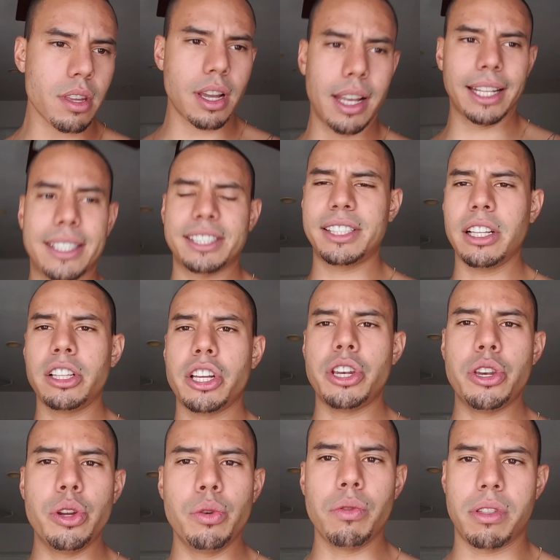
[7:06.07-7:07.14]
it's still a
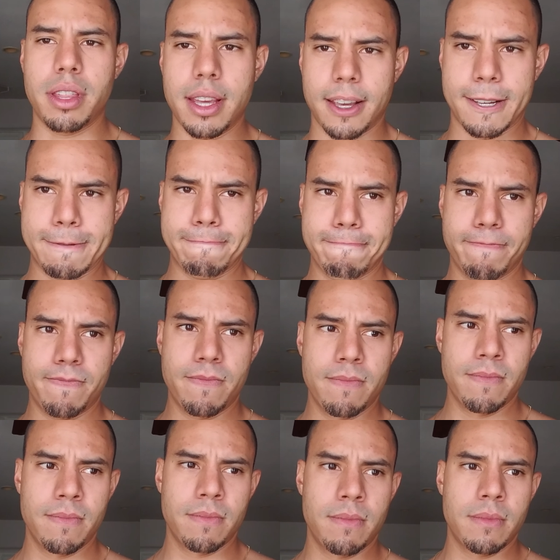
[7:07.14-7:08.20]
new thing,
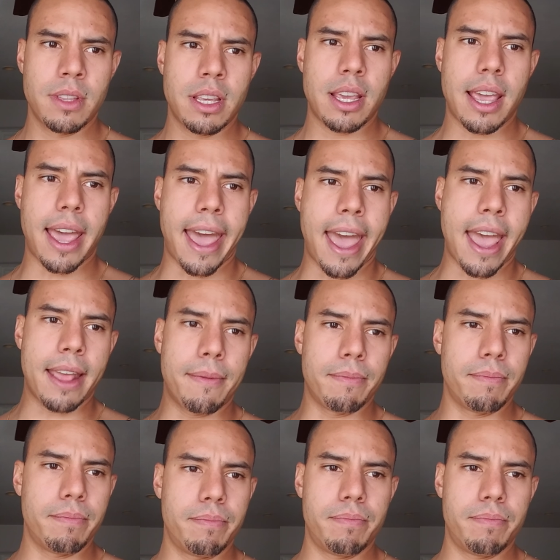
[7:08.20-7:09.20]
and